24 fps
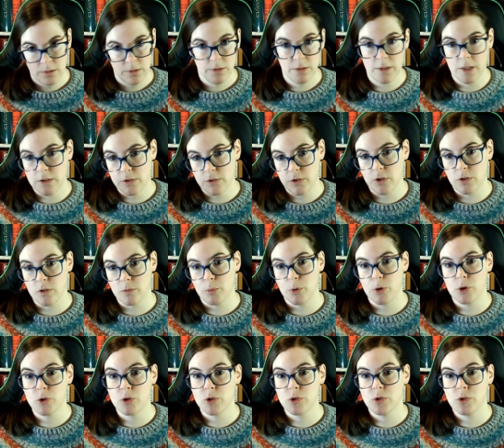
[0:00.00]
That's just a
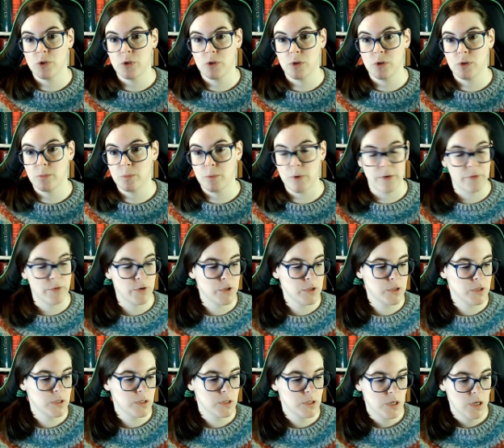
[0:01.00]
personal
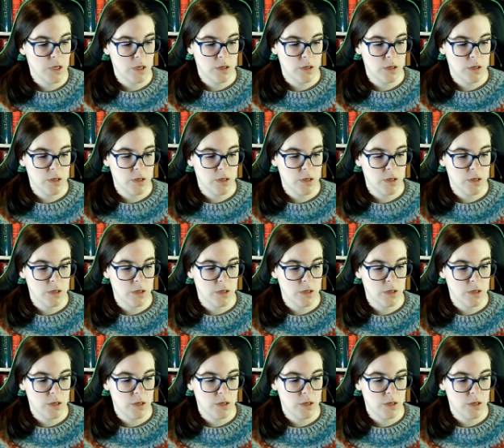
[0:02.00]
preference.